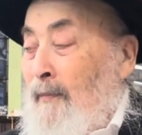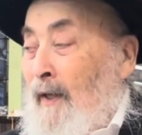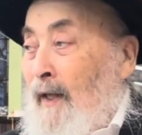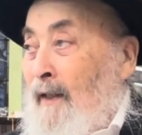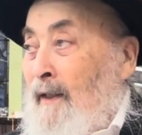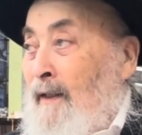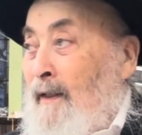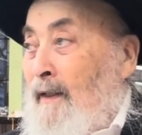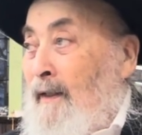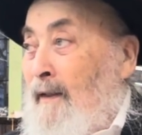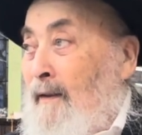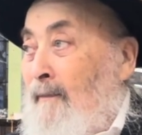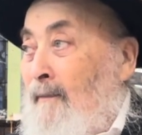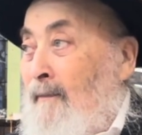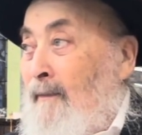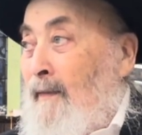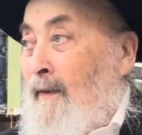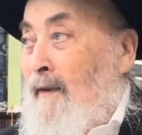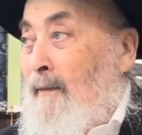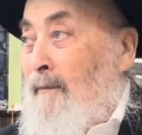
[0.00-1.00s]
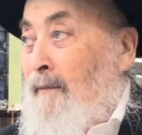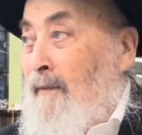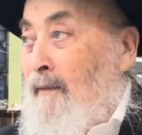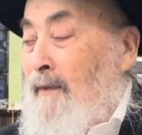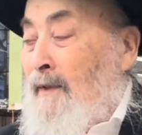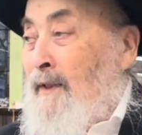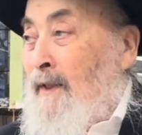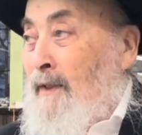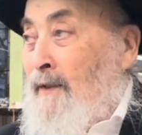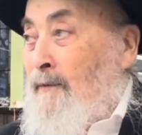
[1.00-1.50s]
barley,
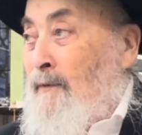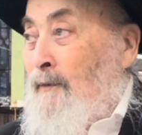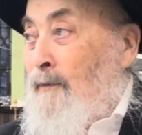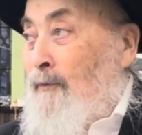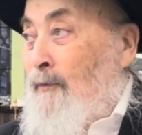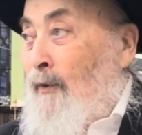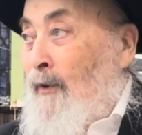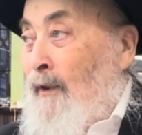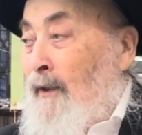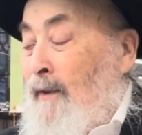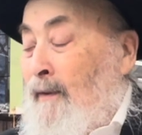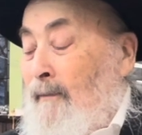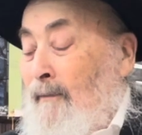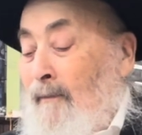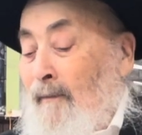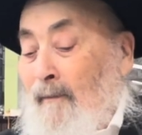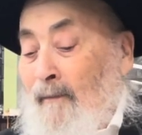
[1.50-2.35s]
just with water.